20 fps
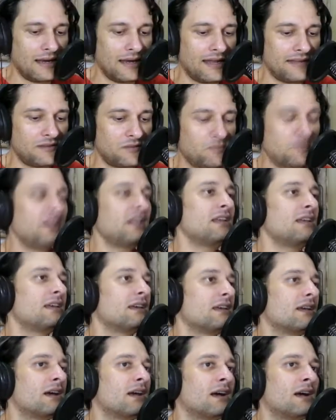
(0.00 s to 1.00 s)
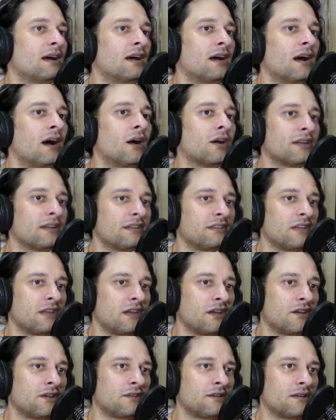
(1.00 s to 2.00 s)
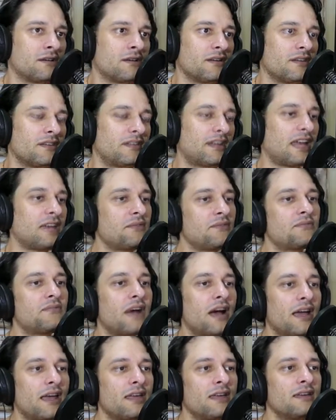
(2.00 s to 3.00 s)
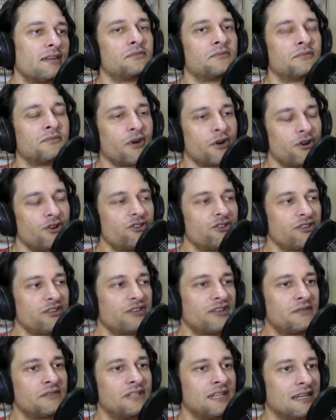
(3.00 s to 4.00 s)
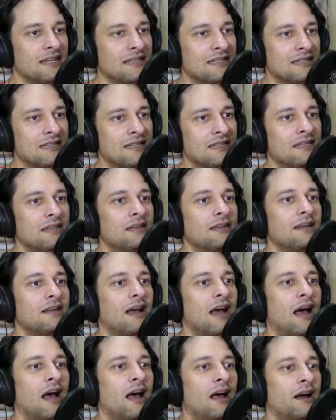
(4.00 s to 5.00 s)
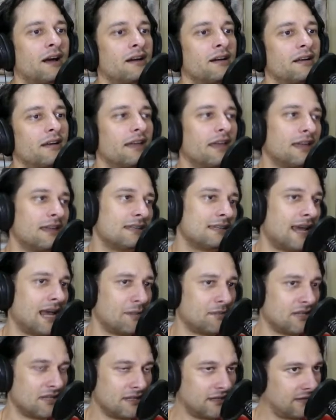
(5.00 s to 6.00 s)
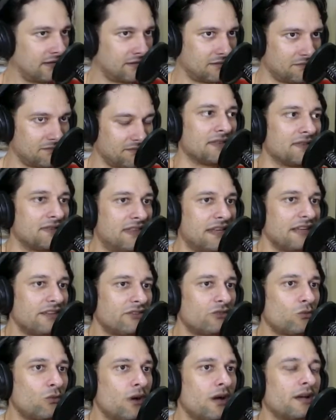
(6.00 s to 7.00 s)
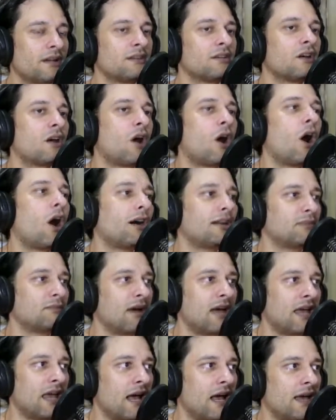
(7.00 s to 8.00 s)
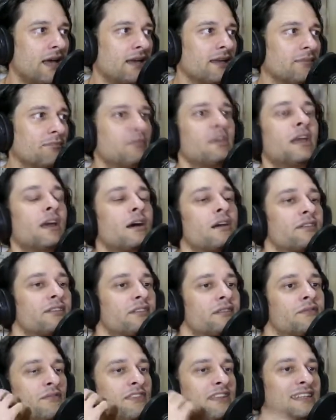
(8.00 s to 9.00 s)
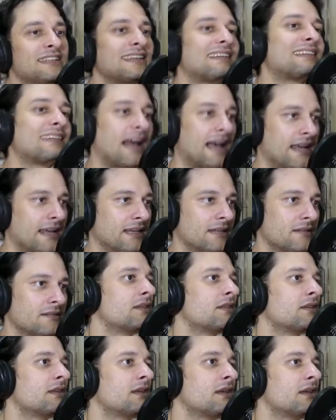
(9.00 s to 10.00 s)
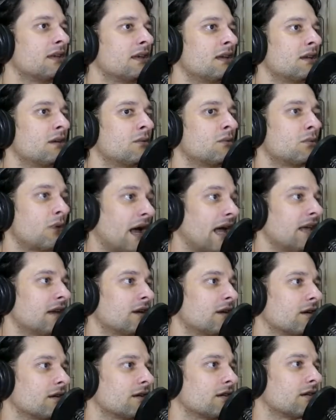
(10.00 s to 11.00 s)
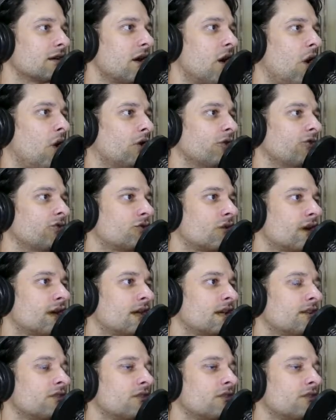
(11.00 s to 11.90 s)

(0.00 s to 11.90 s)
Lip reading: let's be honest here. Sci-fi versions of D&D are a dime a dozen. This one caught my eye because of the design. The writer, Audrey